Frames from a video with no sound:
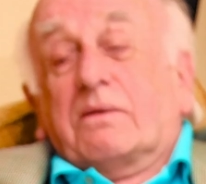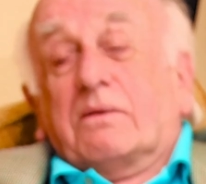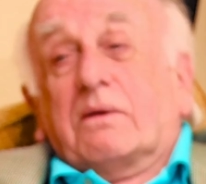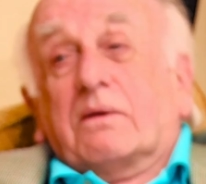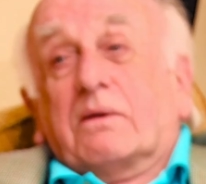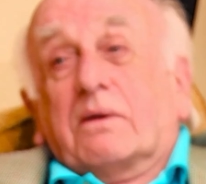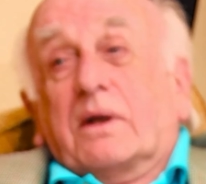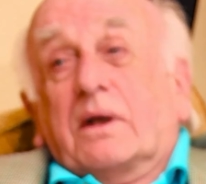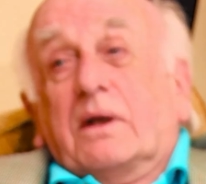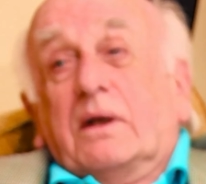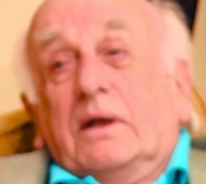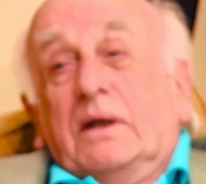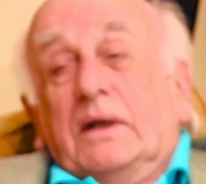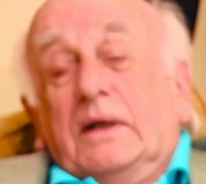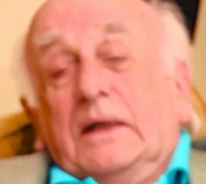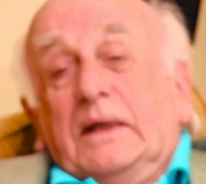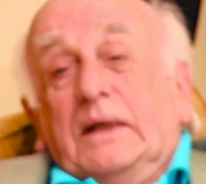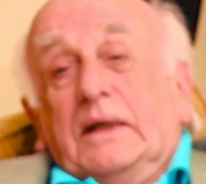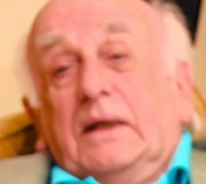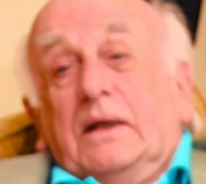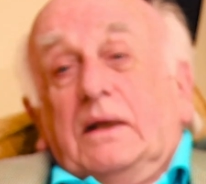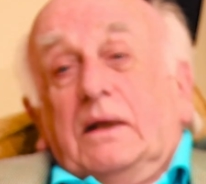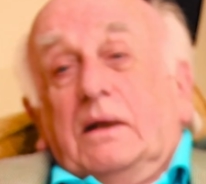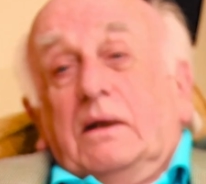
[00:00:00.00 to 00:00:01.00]
thought the
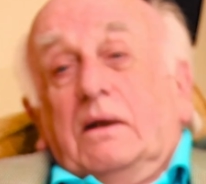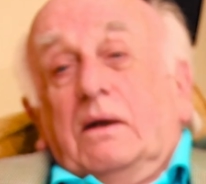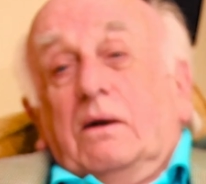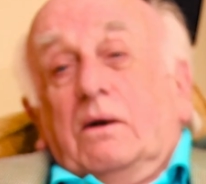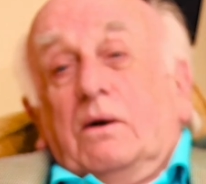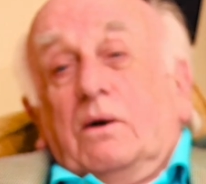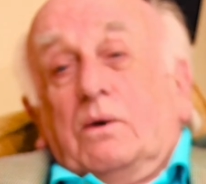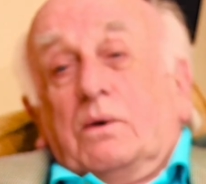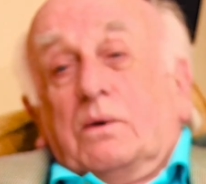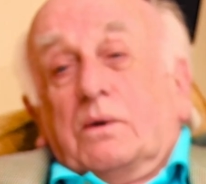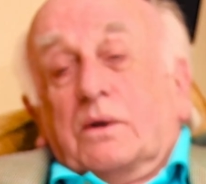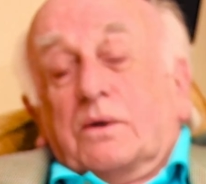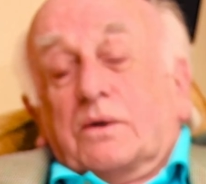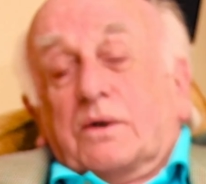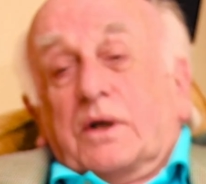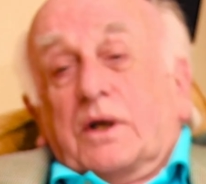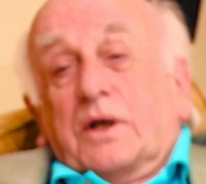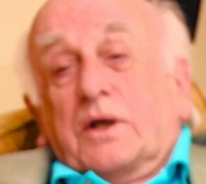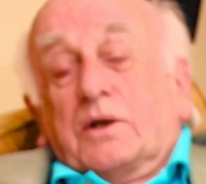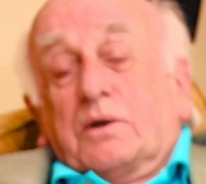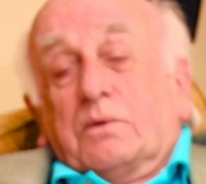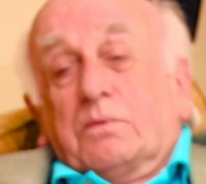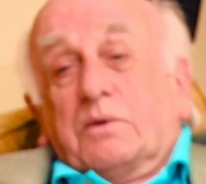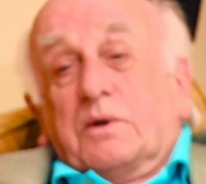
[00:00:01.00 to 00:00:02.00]

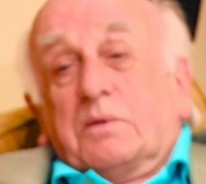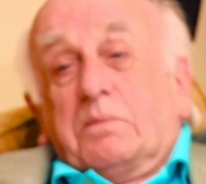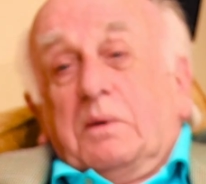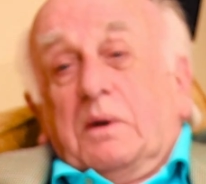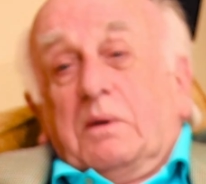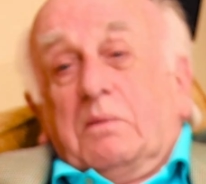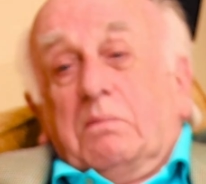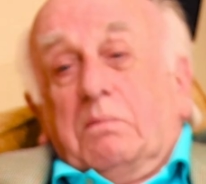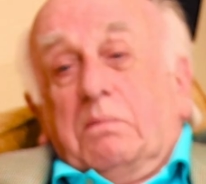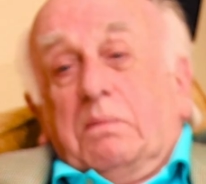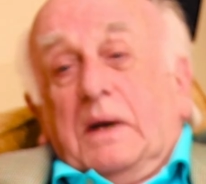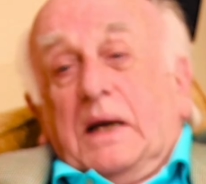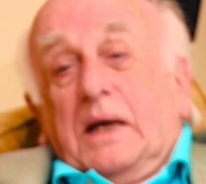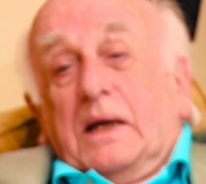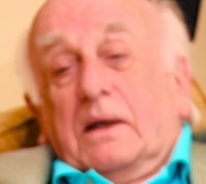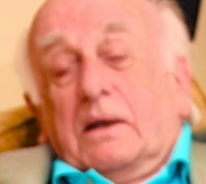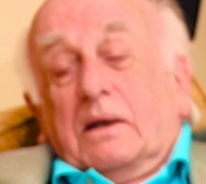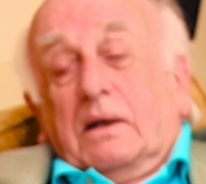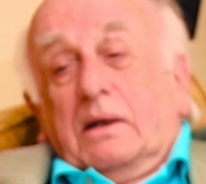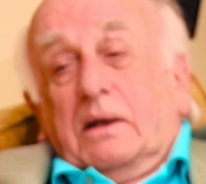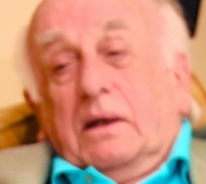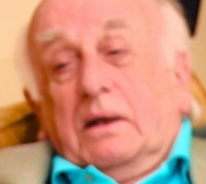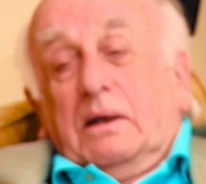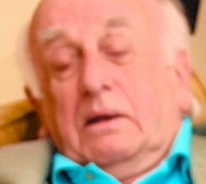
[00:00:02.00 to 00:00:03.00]
organization was being
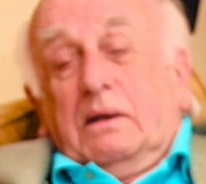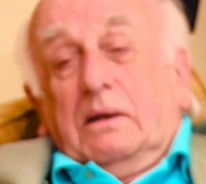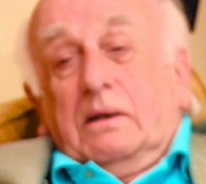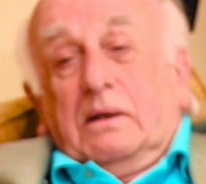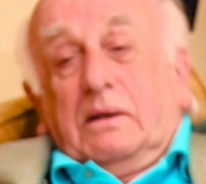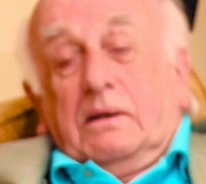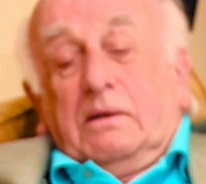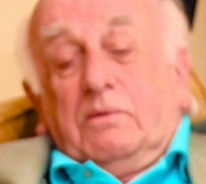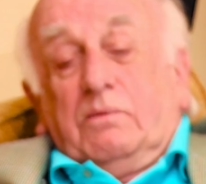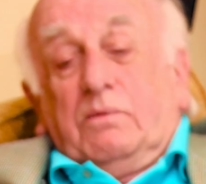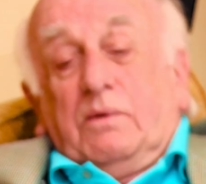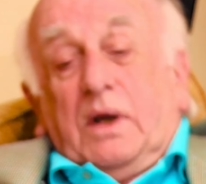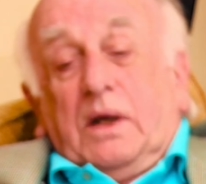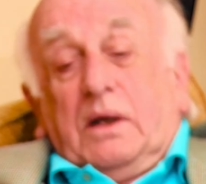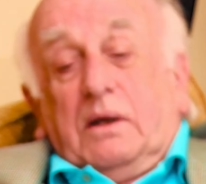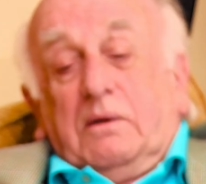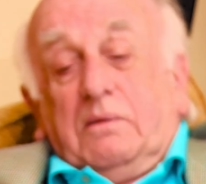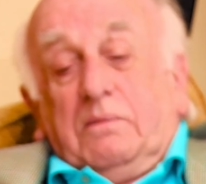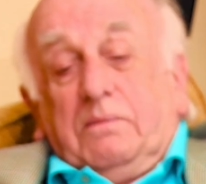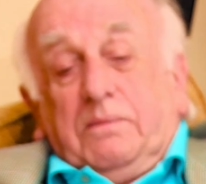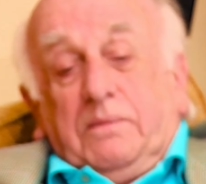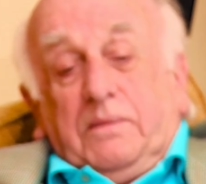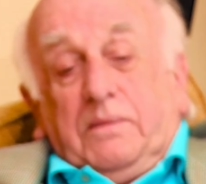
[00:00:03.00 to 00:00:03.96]
badly run.